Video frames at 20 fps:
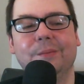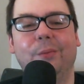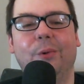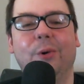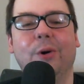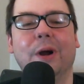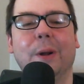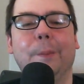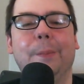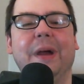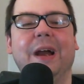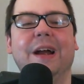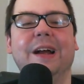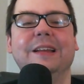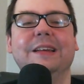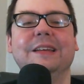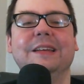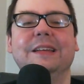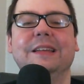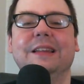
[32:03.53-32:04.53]
more
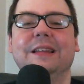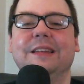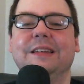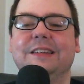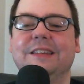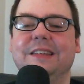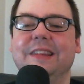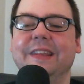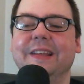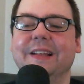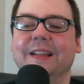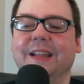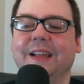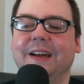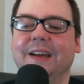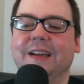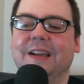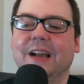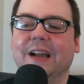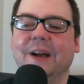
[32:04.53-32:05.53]
apparent that
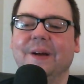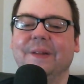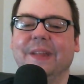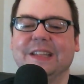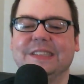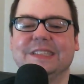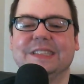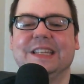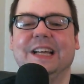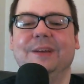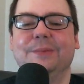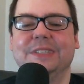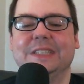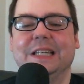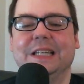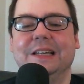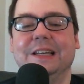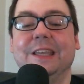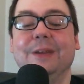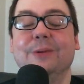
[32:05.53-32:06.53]
like, oh, that's the type
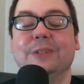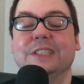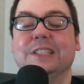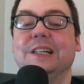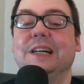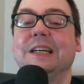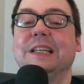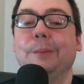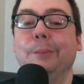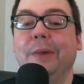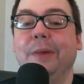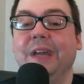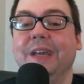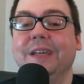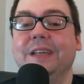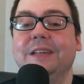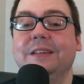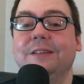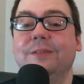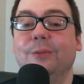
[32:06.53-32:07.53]
of song he was trying to
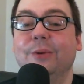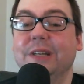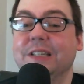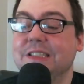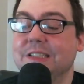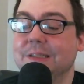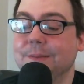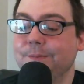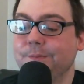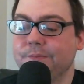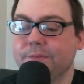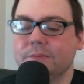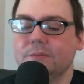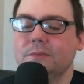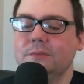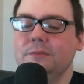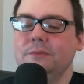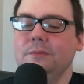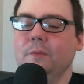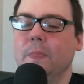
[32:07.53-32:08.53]
make, which
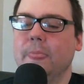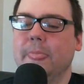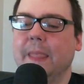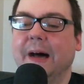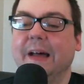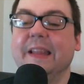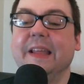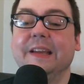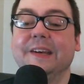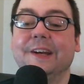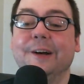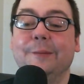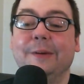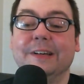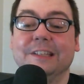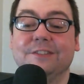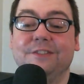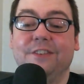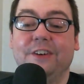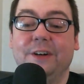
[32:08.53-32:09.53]
I think
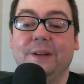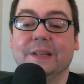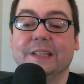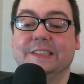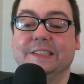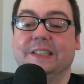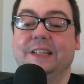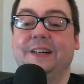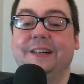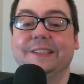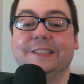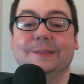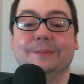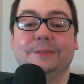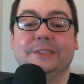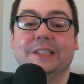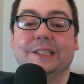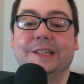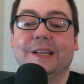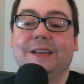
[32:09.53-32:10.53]
Nobody's Fault is an
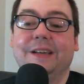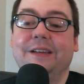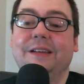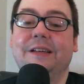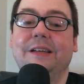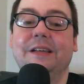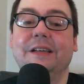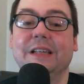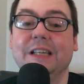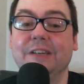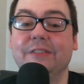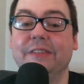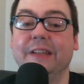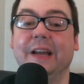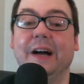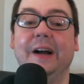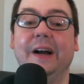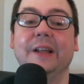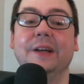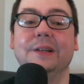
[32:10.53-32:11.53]
awesome song.
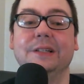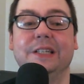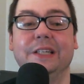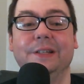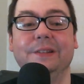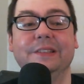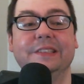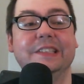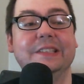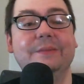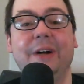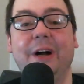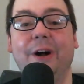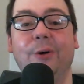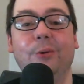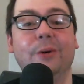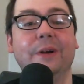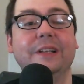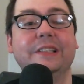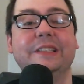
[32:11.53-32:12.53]
Even the auto-tune
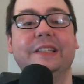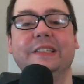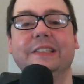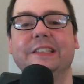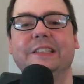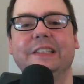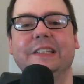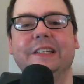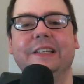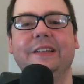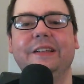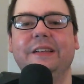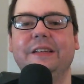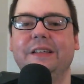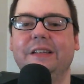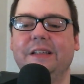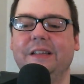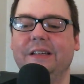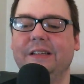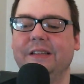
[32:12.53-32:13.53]
somehow works on the shit,
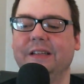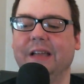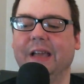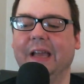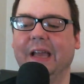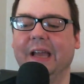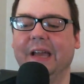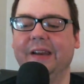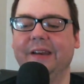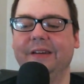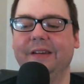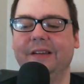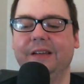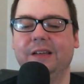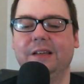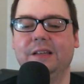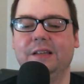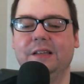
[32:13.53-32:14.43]
and